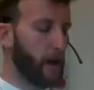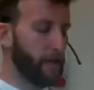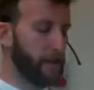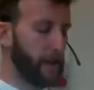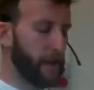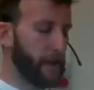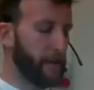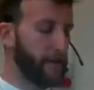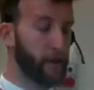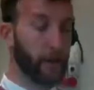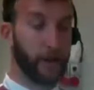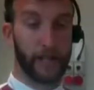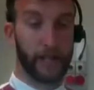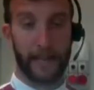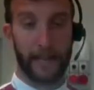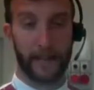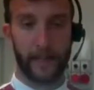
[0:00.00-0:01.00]
of the fior
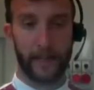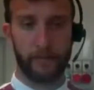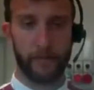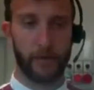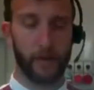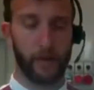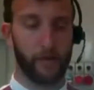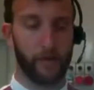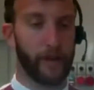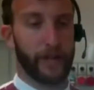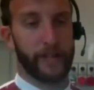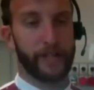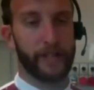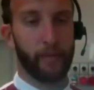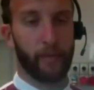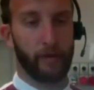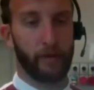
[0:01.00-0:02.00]
di latte, so very
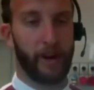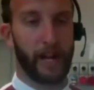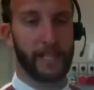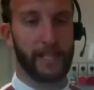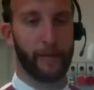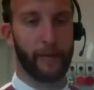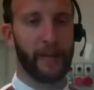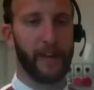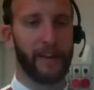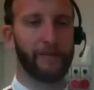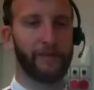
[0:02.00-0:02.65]
simple recipe.